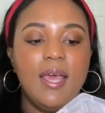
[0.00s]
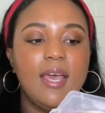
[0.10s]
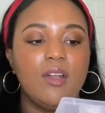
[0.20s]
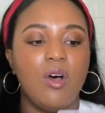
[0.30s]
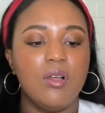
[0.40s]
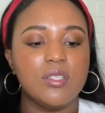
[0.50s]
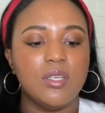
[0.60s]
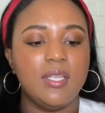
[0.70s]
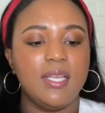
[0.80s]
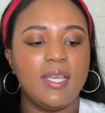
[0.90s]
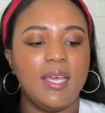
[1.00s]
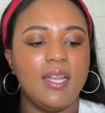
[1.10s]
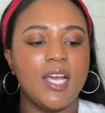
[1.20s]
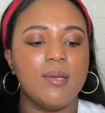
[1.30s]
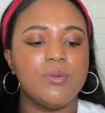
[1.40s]
and also in the kit,
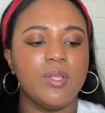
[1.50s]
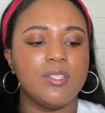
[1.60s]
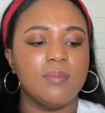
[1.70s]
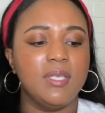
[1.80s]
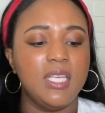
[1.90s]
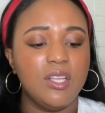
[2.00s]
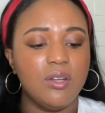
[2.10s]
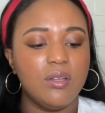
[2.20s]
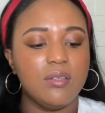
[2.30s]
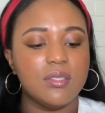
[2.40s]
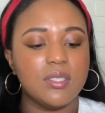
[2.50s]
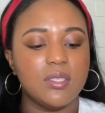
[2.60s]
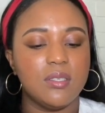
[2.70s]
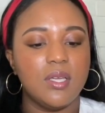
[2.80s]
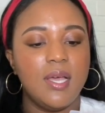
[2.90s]
it comes with some needles
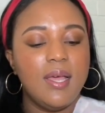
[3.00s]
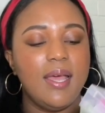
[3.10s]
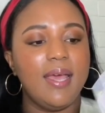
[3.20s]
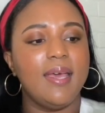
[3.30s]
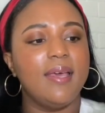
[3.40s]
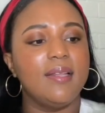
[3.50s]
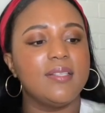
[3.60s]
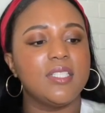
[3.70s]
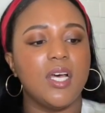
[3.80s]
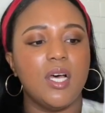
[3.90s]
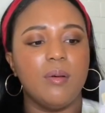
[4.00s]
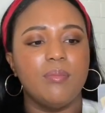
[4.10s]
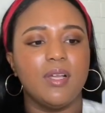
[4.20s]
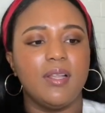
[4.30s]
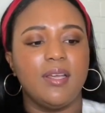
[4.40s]
and
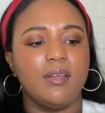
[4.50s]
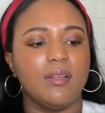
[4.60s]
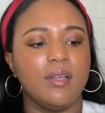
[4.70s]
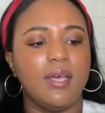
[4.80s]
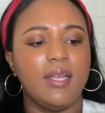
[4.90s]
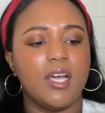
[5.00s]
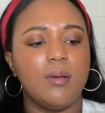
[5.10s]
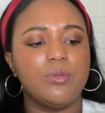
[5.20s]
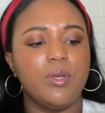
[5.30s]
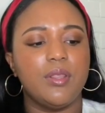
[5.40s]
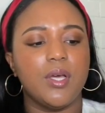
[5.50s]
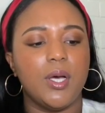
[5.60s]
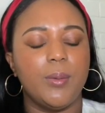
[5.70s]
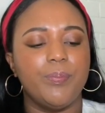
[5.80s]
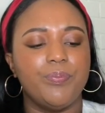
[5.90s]
some like, and it comes with
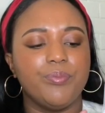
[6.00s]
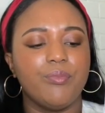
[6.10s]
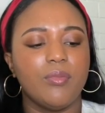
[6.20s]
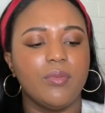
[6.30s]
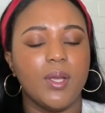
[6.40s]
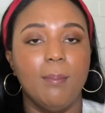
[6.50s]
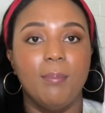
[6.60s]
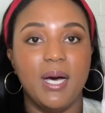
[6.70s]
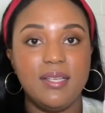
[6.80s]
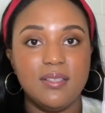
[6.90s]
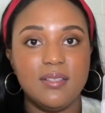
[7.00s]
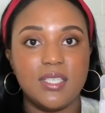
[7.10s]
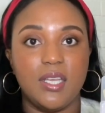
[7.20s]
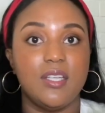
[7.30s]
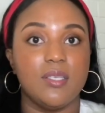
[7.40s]
um buttons
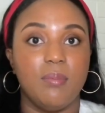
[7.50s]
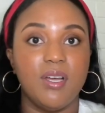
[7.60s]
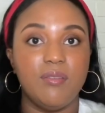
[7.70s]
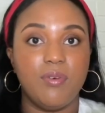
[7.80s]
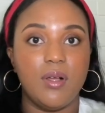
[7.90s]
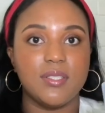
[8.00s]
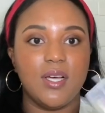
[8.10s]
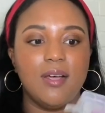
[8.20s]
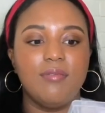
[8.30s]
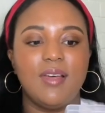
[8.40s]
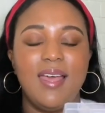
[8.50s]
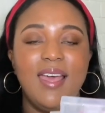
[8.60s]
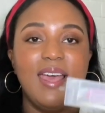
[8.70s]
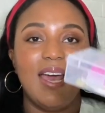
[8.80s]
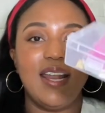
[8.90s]
in case a button falls off.
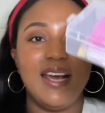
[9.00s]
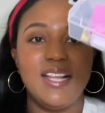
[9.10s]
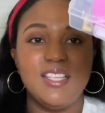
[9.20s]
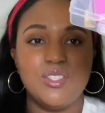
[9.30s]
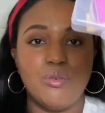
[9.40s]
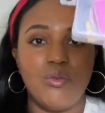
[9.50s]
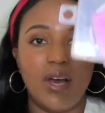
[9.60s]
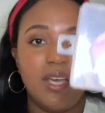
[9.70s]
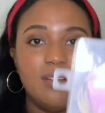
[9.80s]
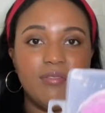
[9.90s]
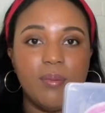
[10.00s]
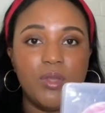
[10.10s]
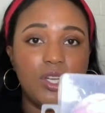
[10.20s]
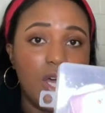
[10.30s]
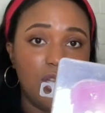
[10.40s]
And I got this right from
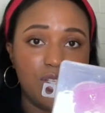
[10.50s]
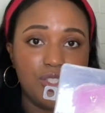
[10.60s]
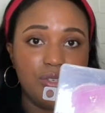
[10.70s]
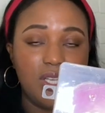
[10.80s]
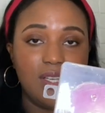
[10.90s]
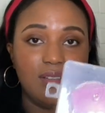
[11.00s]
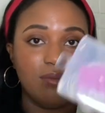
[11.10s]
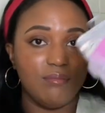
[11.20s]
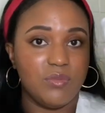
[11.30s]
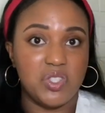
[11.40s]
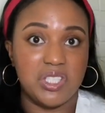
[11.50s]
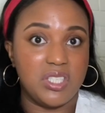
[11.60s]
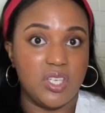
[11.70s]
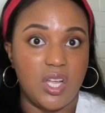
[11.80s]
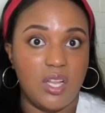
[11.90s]
the Dollar Tree, it's
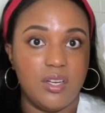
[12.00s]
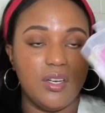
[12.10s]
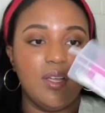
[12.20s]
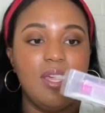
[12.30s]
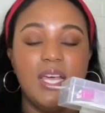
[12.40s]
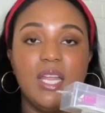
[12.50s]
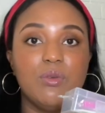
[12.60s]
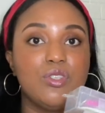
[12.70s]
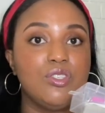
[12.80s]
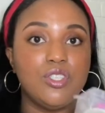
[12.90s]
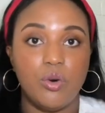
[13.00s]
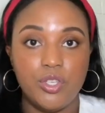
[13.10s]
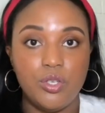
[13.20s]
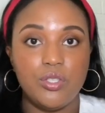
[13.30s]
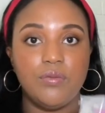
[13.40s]
just a dollar. It was so
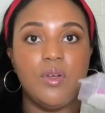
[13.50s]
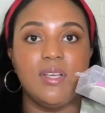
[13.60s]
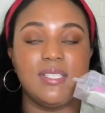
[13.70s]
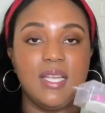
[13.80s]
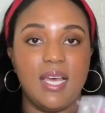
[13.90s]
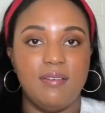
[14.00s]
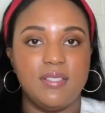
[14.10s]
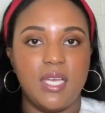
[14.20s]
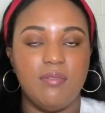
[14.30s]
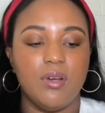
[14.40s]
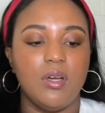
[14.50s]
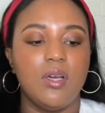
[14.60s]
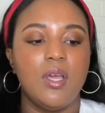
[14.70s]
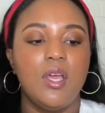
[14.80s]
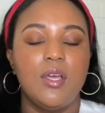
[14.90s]
useful, it's a
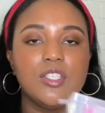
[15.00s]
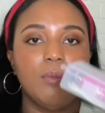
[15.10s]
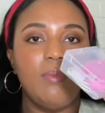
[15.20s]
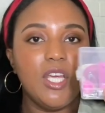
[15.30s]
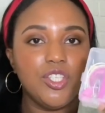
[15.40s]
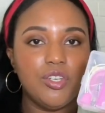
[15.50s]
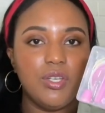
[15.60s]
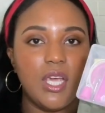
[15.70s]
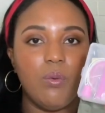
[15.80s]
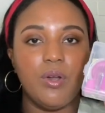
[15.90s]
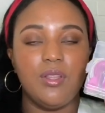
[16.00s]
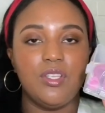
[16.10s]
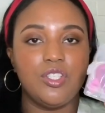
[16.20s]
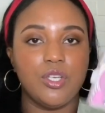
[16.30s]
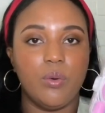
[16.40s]
lifesaver. So make sure you get one of
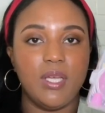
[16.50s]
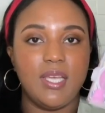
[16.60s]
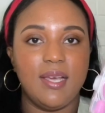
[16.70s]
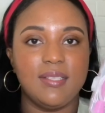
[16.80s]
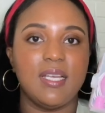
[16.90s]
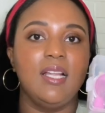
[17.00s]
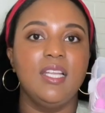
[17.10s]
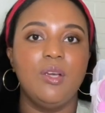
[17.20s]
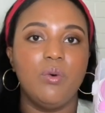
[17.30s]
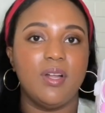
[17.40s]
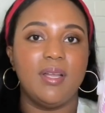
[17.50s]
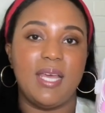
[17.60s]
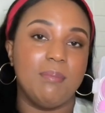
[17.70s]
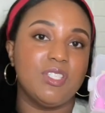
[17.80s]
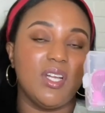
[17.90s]
these sewing kits. I'll link one on
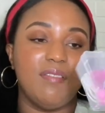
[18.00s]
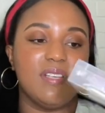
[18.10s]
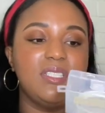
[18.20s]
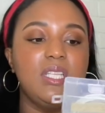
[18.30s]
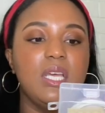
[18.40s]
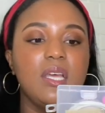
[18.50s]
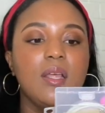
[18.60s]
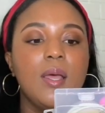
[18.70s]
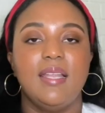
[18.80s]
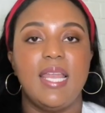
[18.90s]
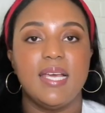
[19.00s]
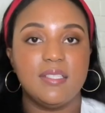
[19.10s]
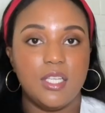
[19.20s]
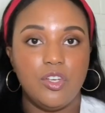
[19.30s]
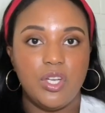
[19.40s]
Amazon if I see it. The
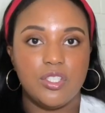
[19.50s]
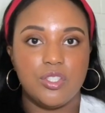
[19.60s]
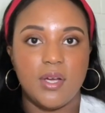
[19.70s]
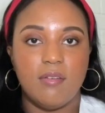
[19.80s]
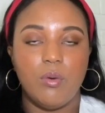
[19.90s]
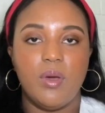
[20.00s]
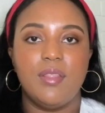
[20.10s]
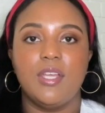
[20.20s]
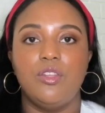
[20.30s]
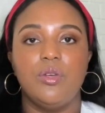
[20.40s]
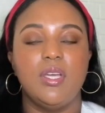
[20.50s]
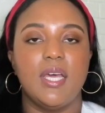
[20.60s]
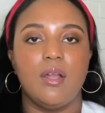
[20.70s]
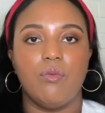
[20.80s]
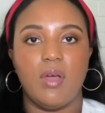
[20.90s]
next thing you need to travel with, and you can
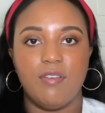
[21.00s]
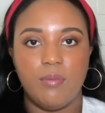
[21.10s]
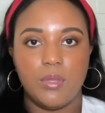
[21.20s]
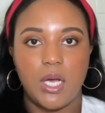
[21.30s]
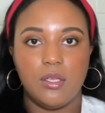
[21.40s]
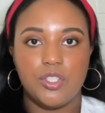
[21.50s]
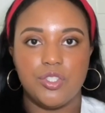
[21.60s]
get it right from Dollar